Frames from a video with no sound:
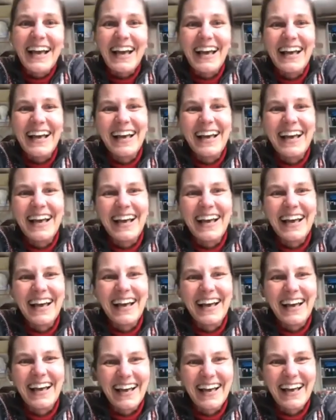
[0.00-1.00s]

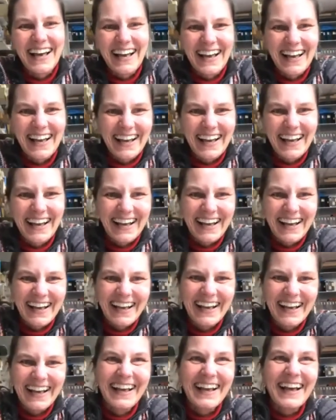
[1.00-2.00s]

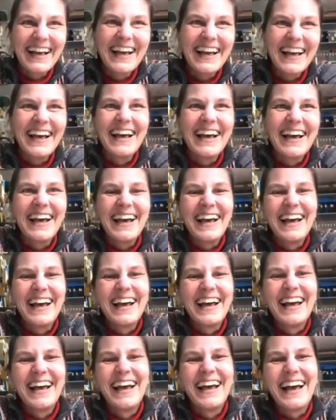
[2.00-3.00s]

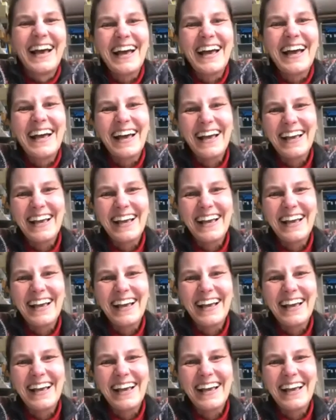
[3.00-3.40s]
No words are spoken by the person on screen.